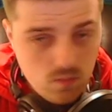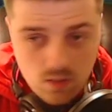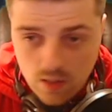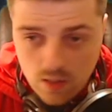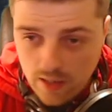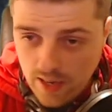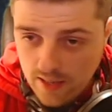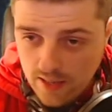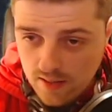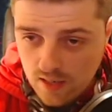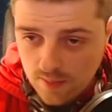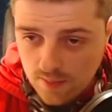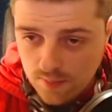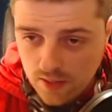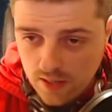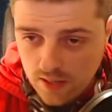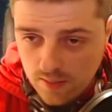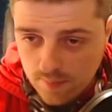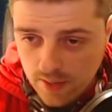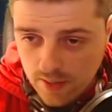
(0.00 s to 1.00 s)
ended up
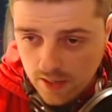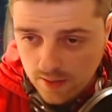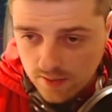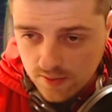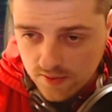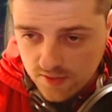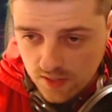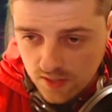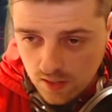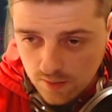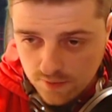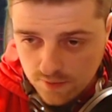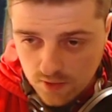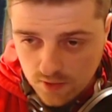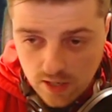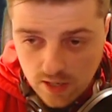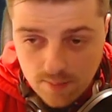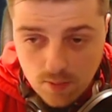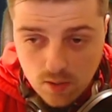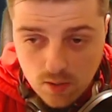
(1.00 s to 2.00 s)
getting back in the sell-off. So
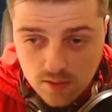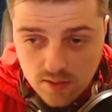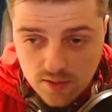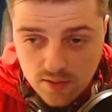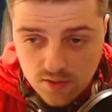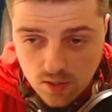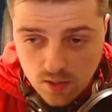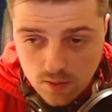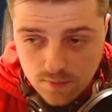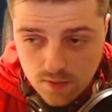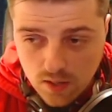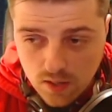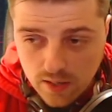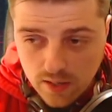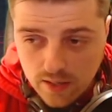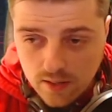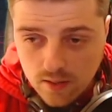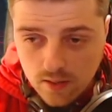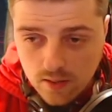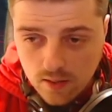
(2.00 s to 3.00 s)
I am holding this overnight.
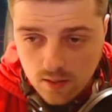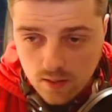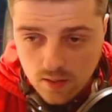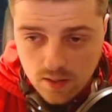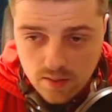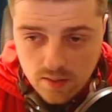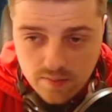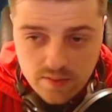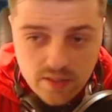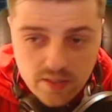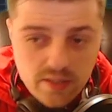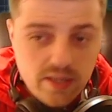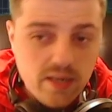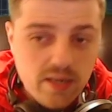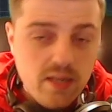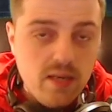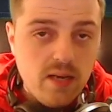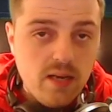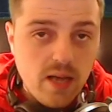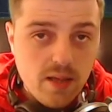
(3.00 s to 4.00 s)
Did get
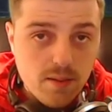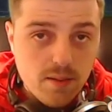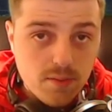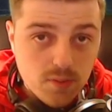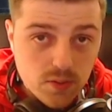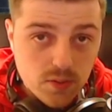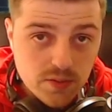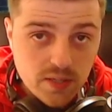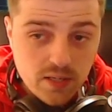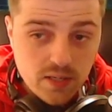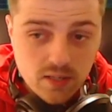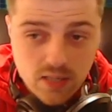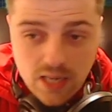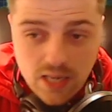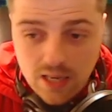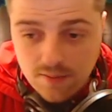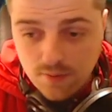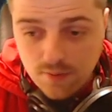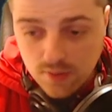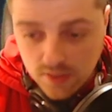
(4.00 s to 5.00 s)
in at
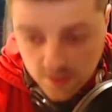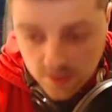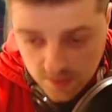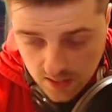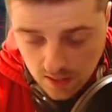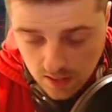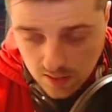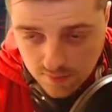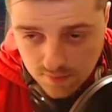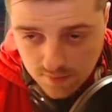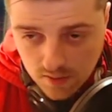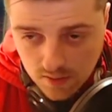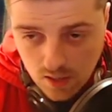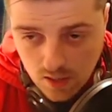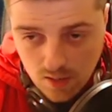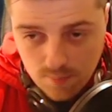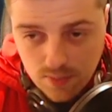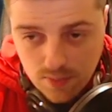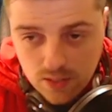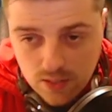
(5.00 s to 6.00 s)
13.5 on the sell-off
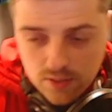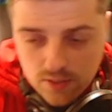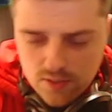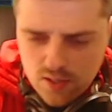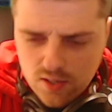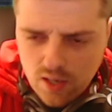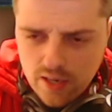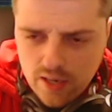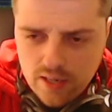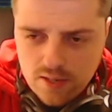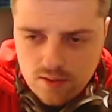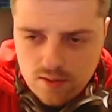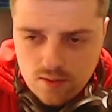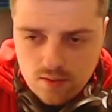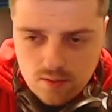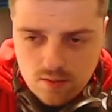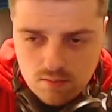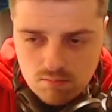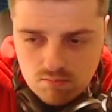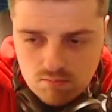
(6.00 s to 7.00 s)
because I
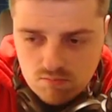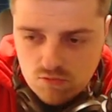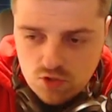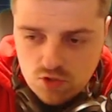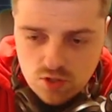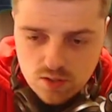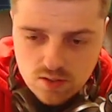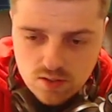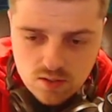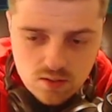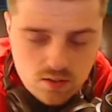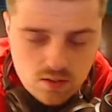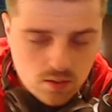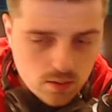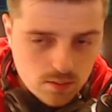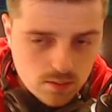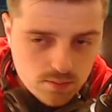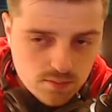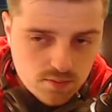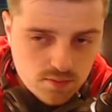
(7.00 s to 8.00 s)
just
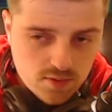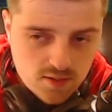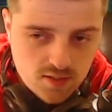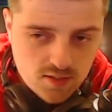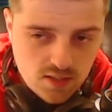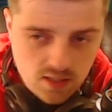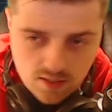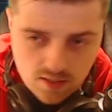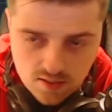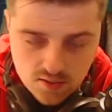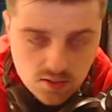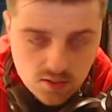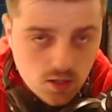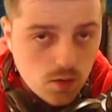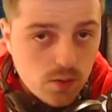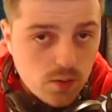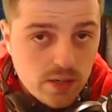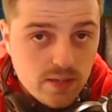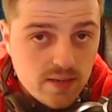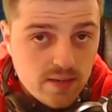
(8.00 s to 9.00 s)
don't see this
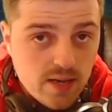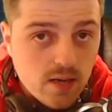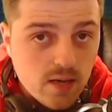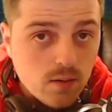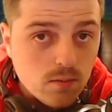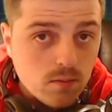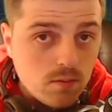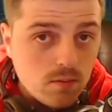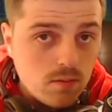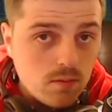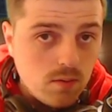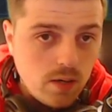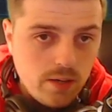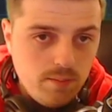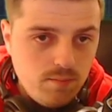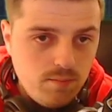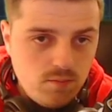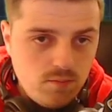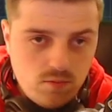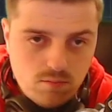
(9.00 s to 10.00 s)
going down. I
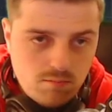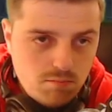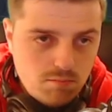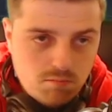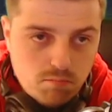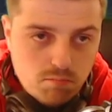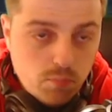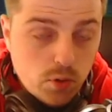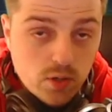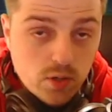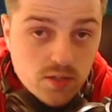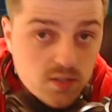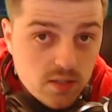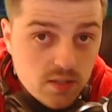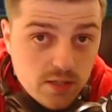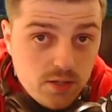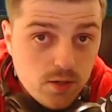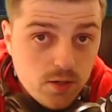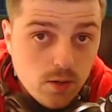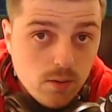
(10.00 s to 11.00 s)

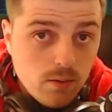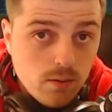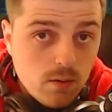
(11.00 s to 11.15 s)
personally don't.